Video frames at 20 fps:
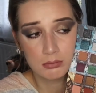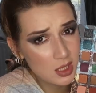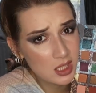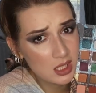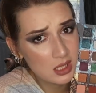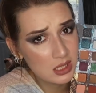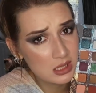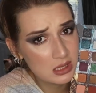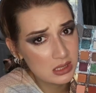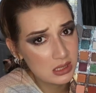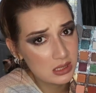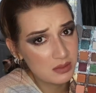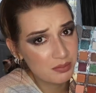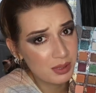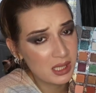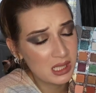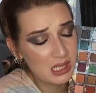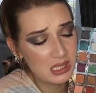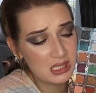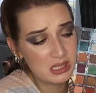and at least this
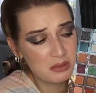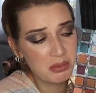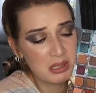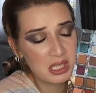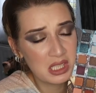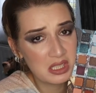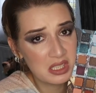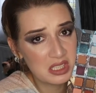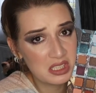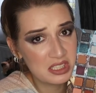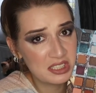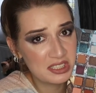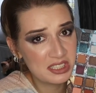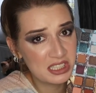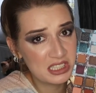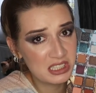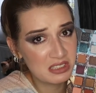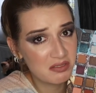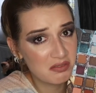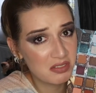palette is better than the
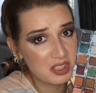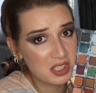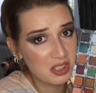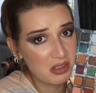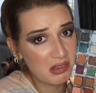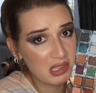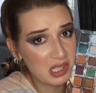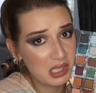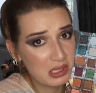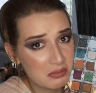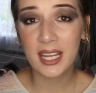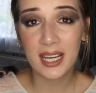season finale.